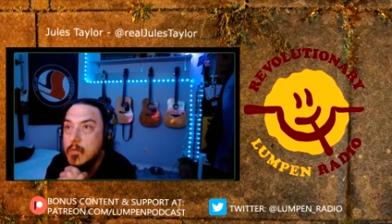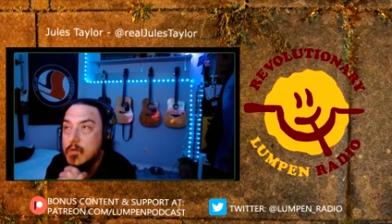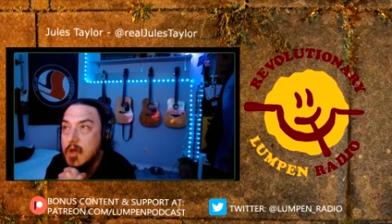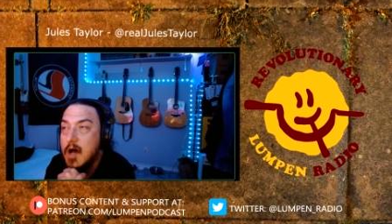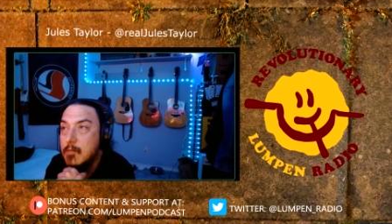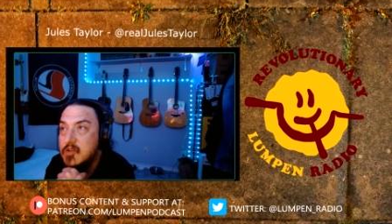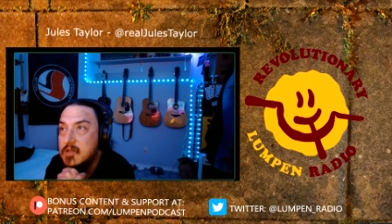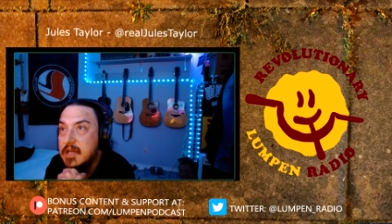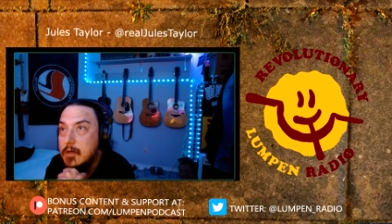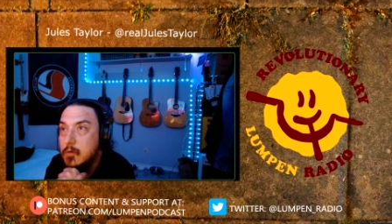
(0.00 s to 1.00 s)
Thomas
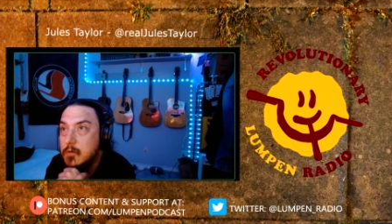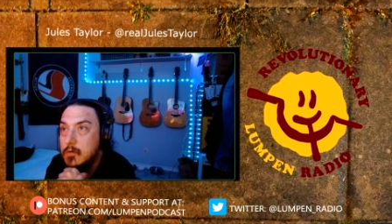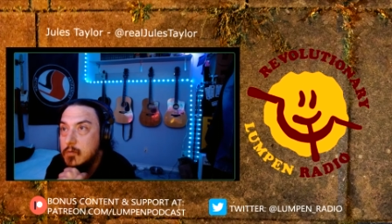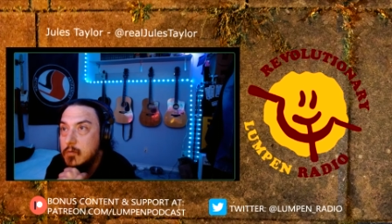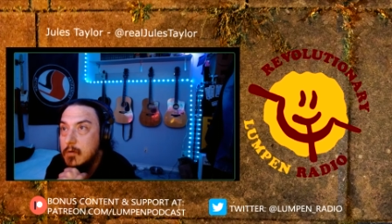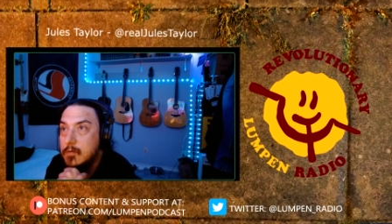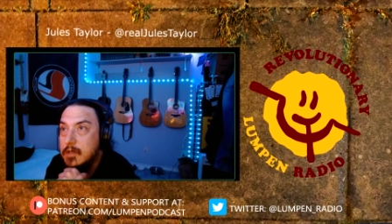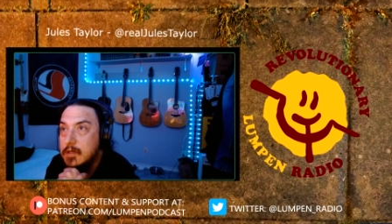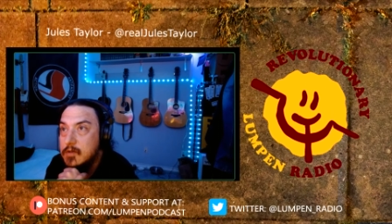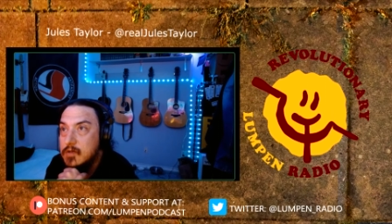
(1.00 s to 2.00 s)
Nagel, who wrote
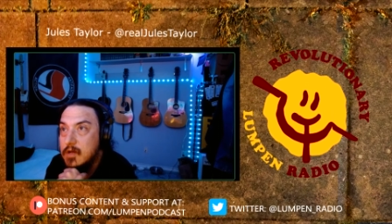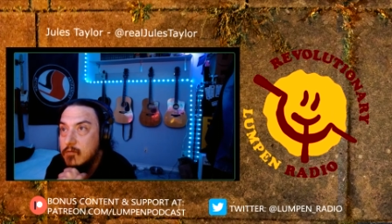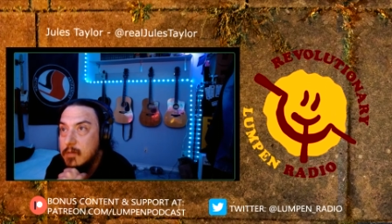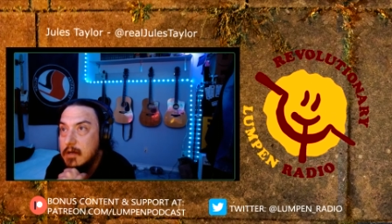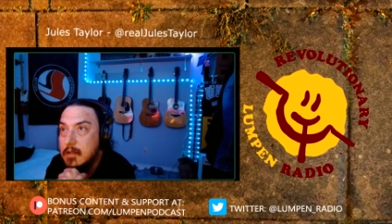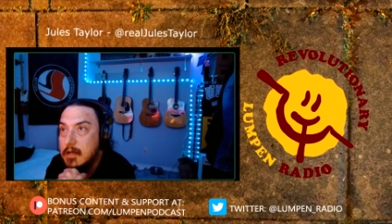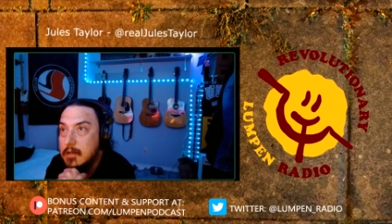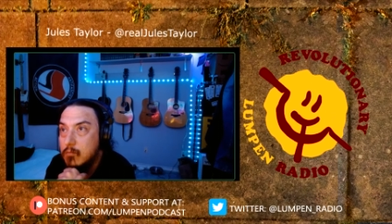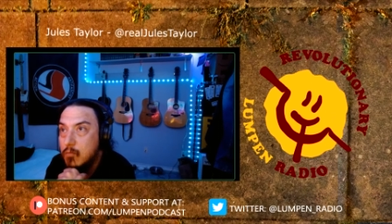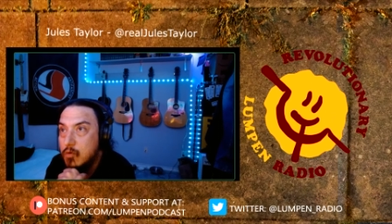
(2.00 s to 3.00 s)
the stuff about like
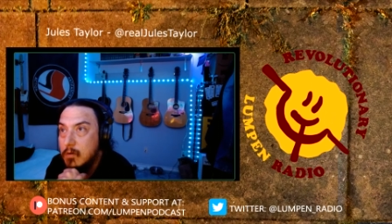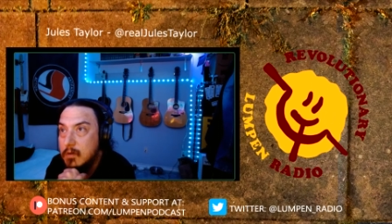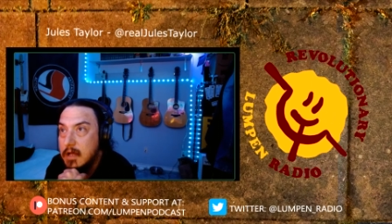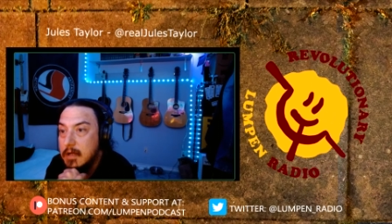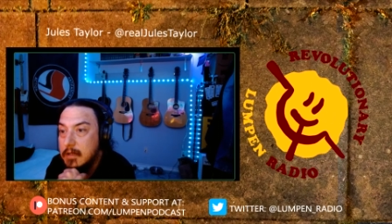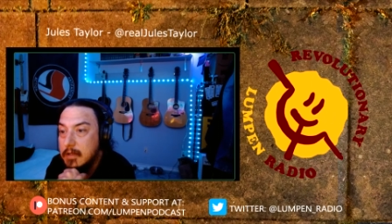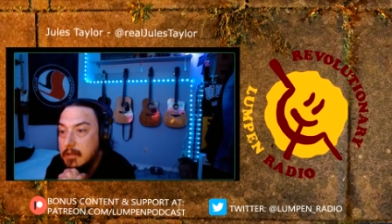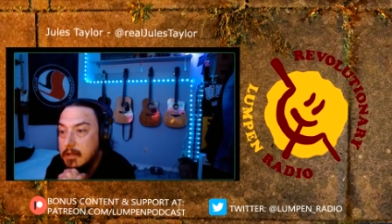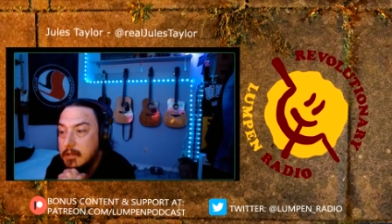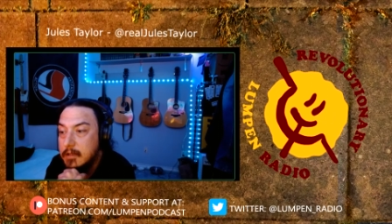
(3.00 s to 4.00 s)
moral luck and
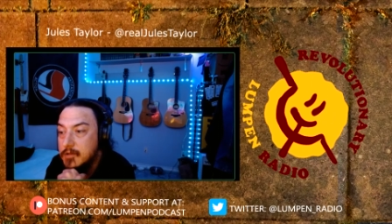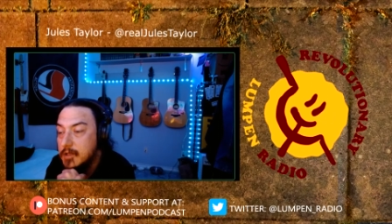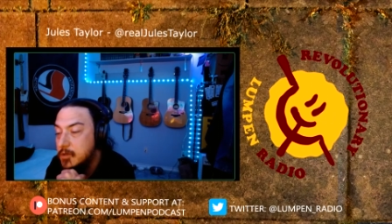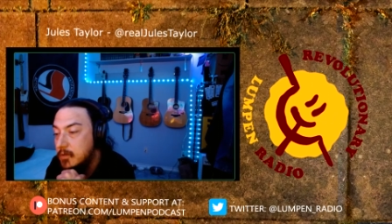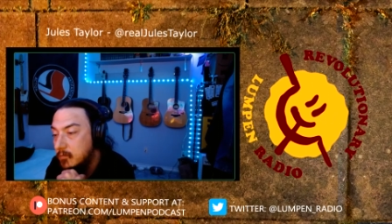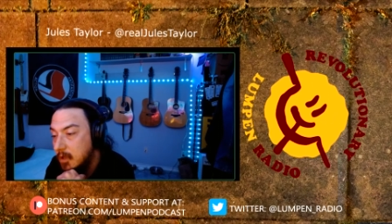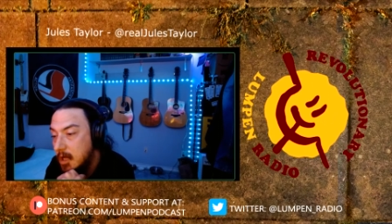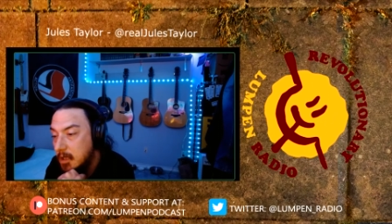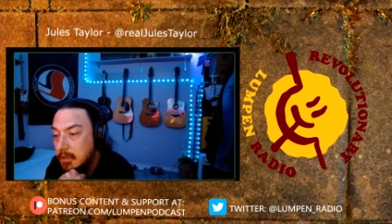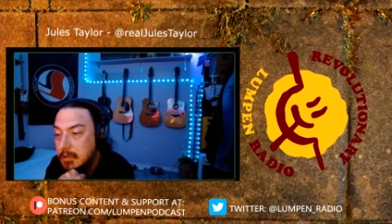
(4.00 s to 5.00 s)
like constitutive
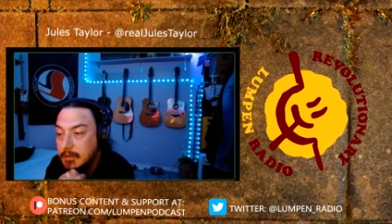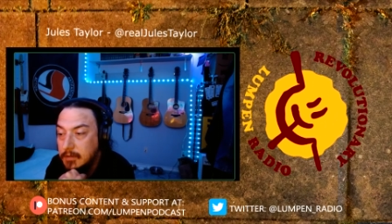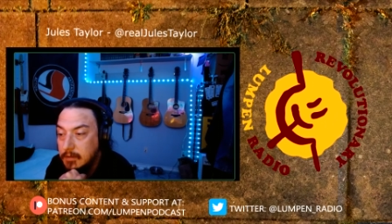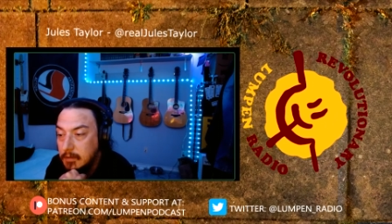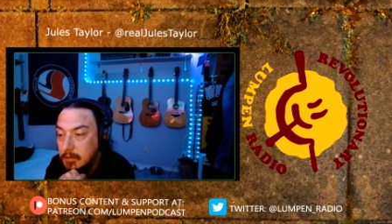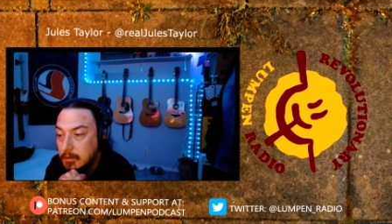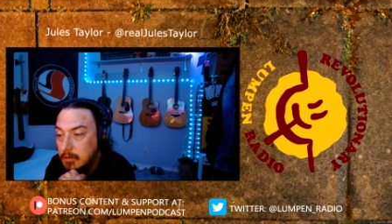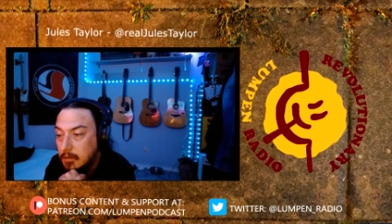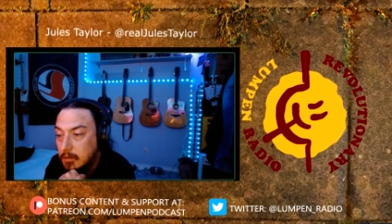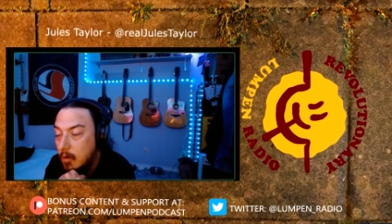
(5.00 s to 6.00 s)
luck and
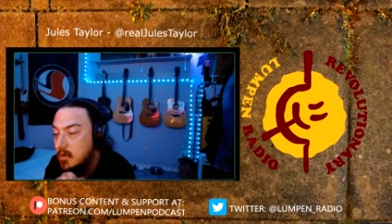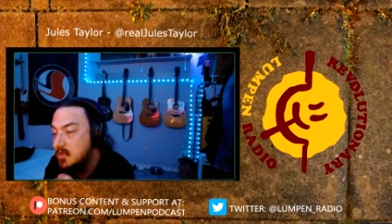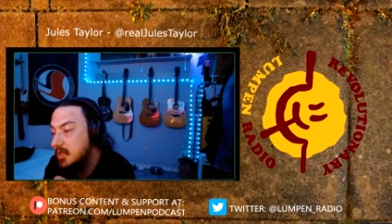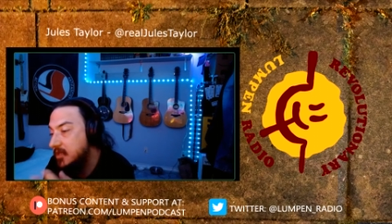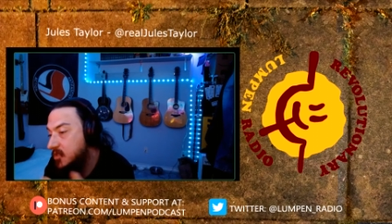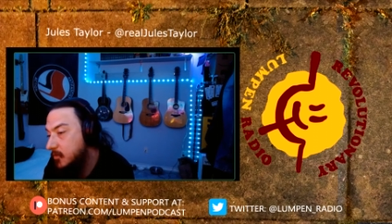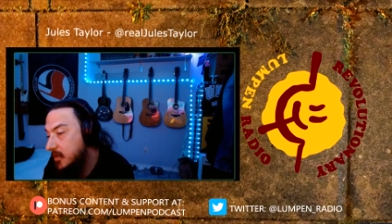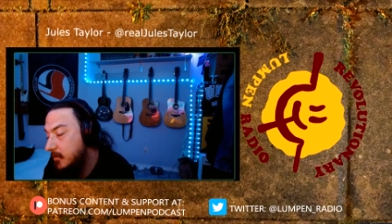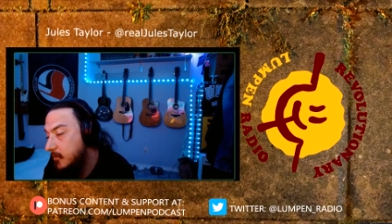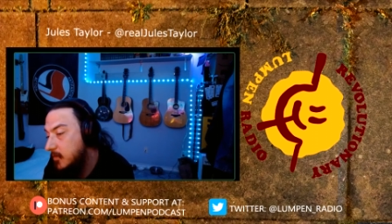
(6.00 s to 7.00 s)
all these things.
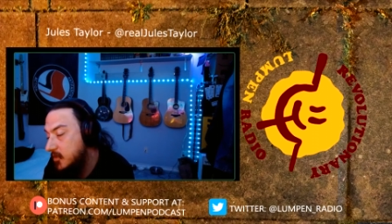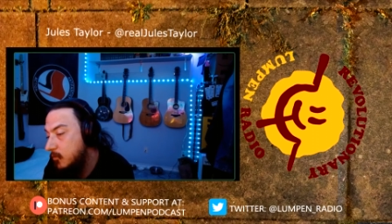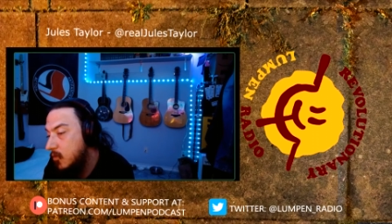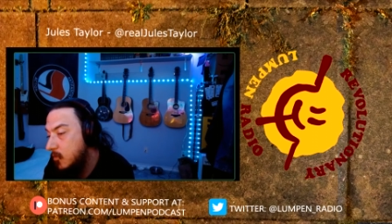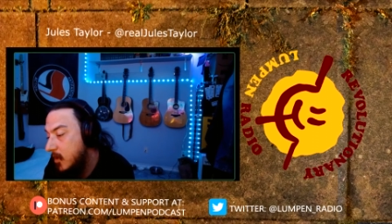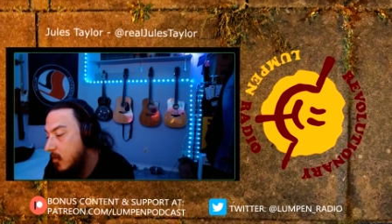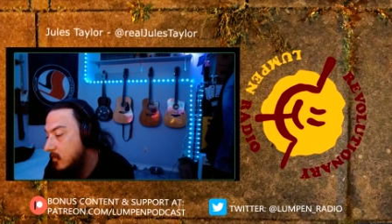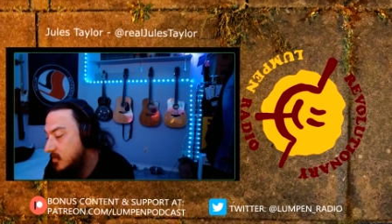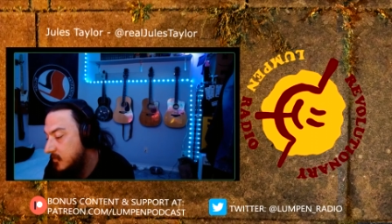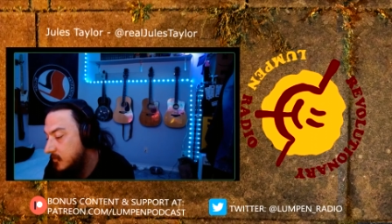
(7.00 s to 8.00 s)
He basically wrote about all
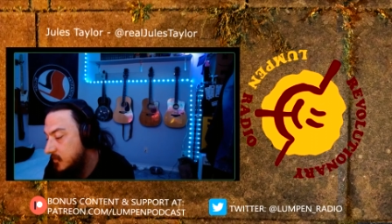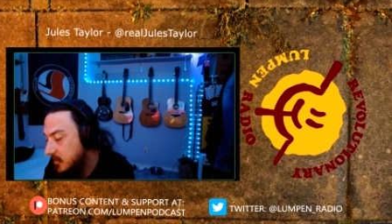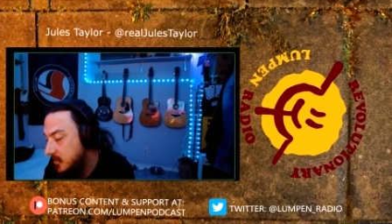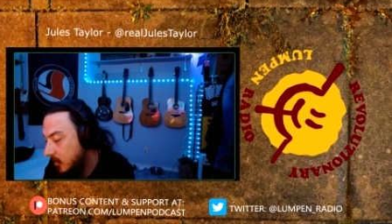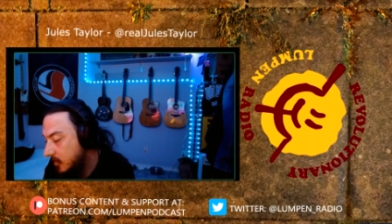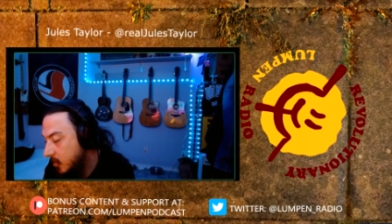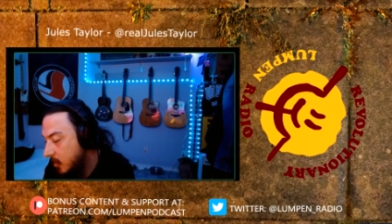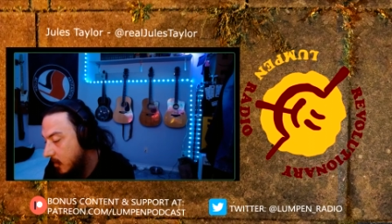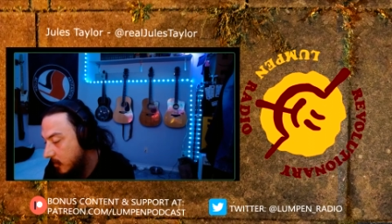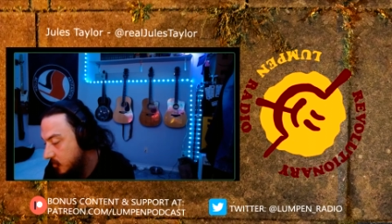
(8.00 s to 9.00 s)
these different things that are like
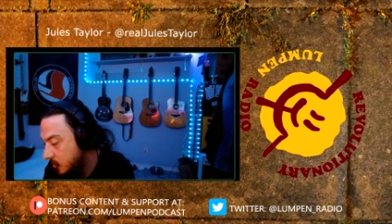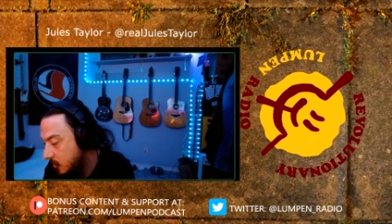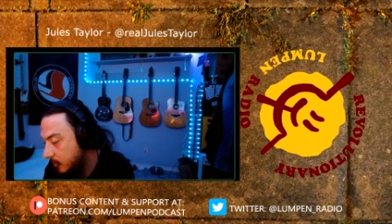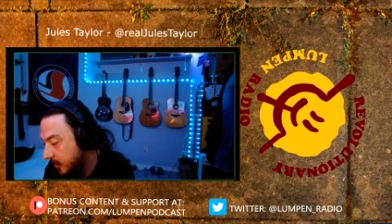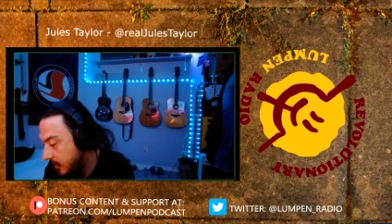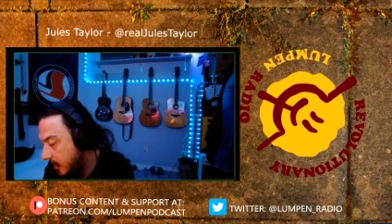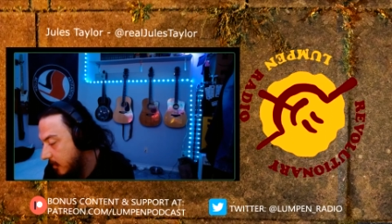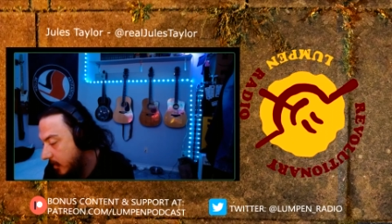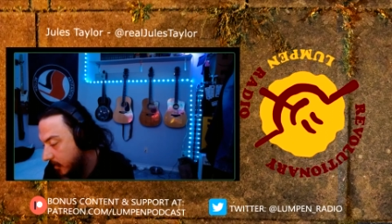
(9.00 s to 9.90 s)
beyond our control that we inherit.